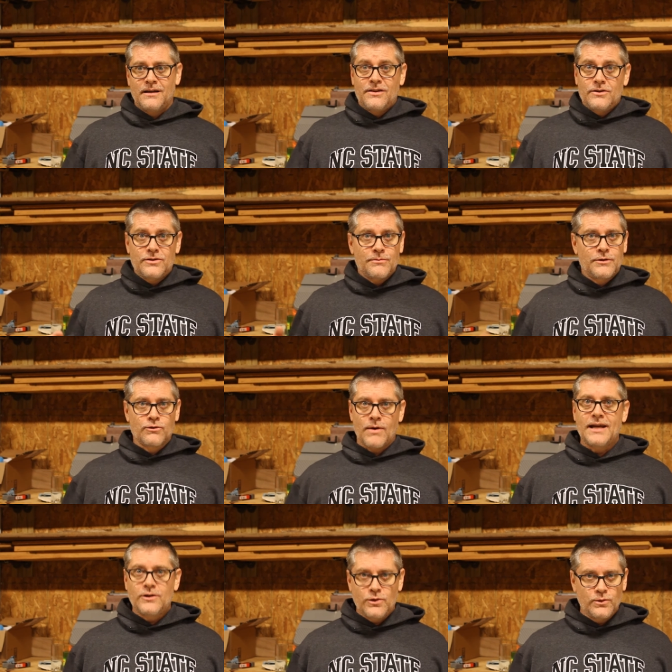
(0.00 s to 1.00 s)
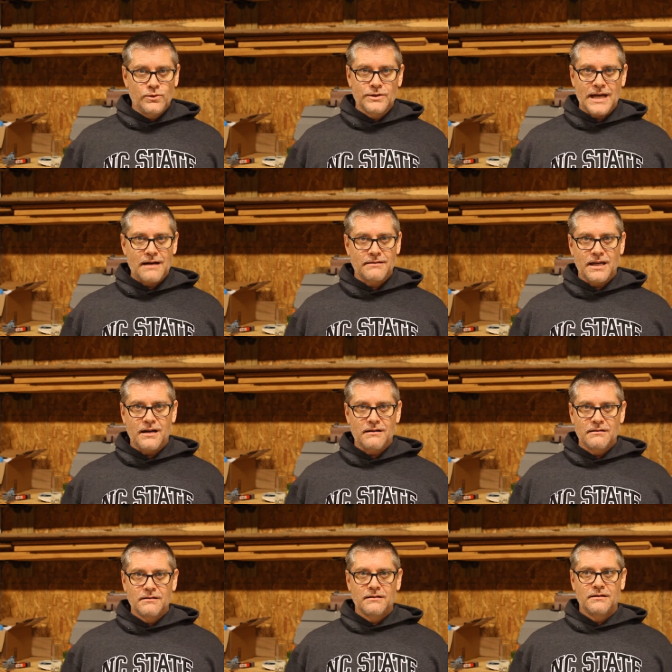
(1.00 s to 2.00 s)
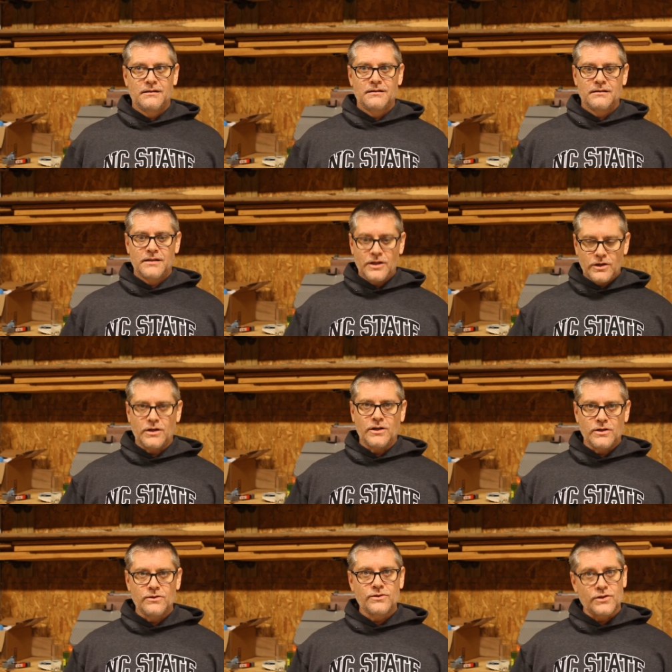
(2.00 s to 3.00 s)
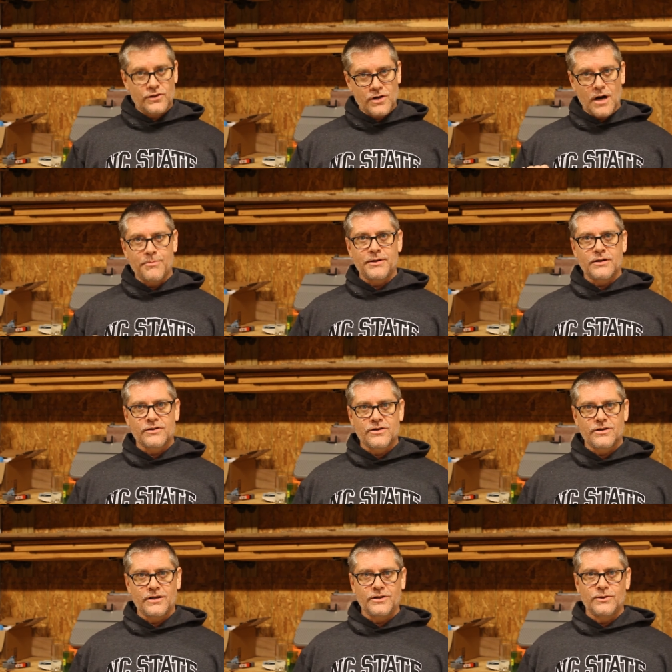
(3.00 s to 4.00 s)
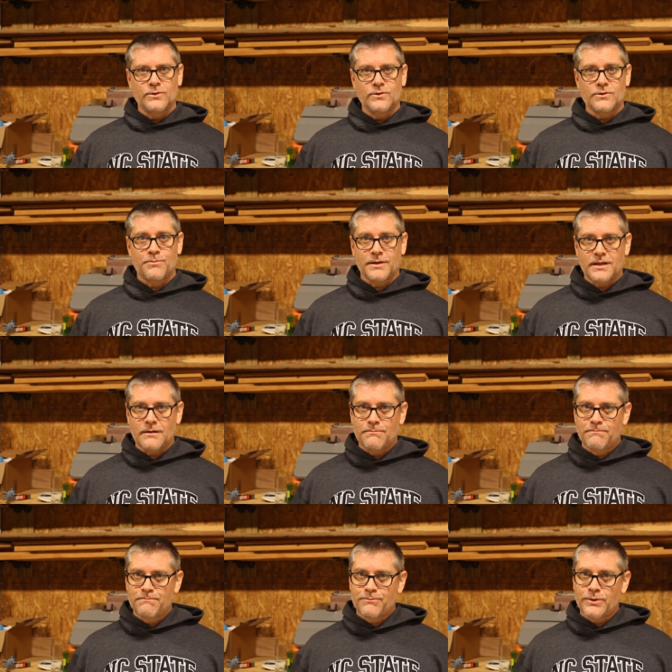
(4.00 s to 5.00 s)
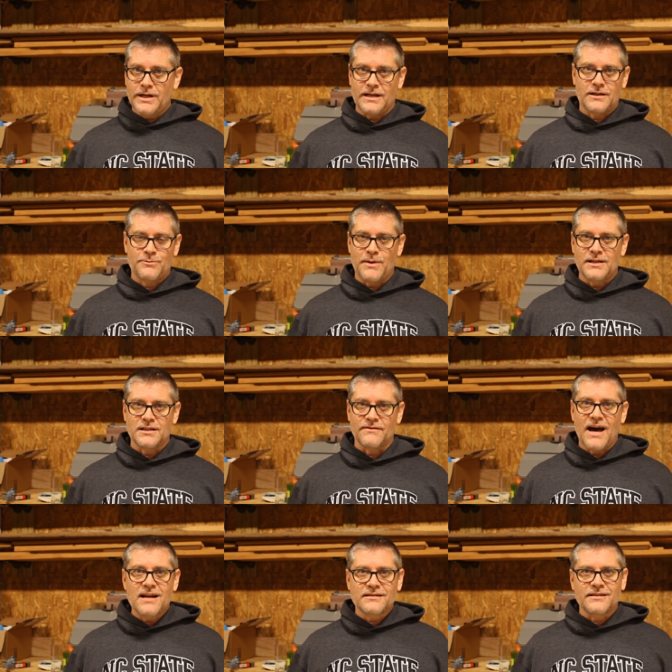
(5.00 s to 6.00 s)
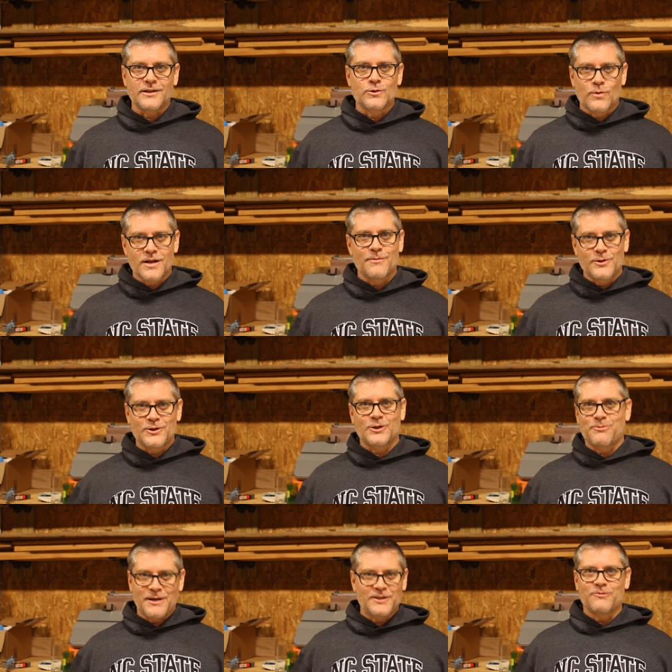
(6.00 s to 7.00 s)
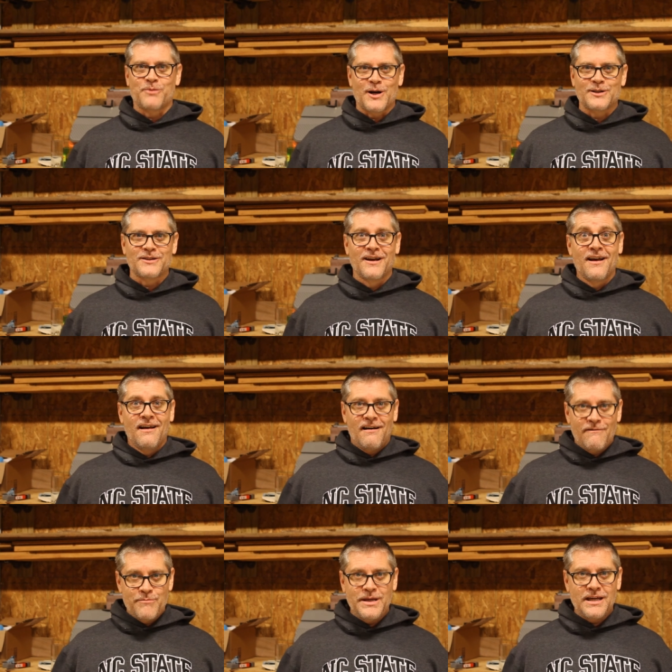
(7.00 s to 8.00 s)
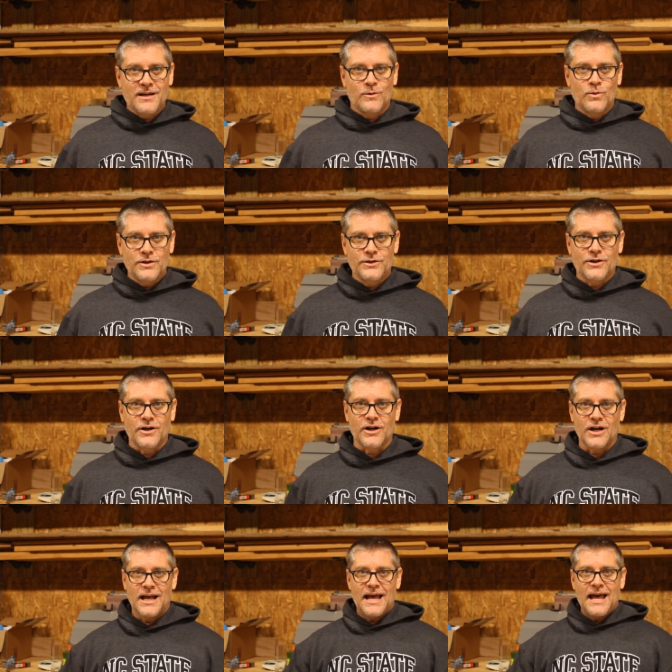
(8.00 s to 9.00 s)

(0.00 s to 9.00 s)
There are some great tools out there that you can use to sharpen your turning tools, but they're pretty expensive. Honestly, it's one of the most expensive parts of being a wood turner.